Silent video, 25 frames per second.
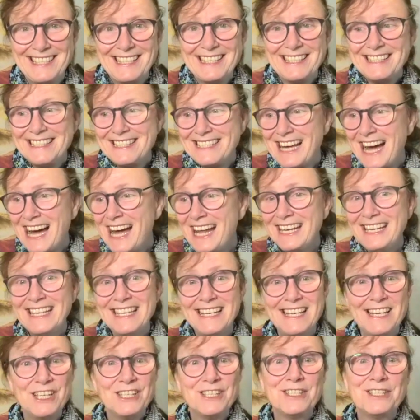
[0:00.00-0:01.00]
Done
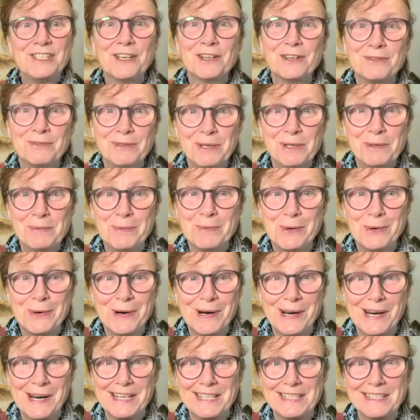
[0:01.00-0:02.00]
is your
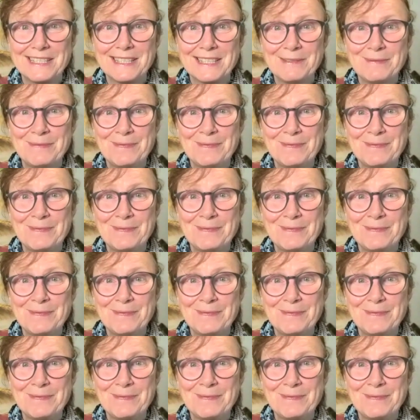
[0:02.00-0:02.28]
reward.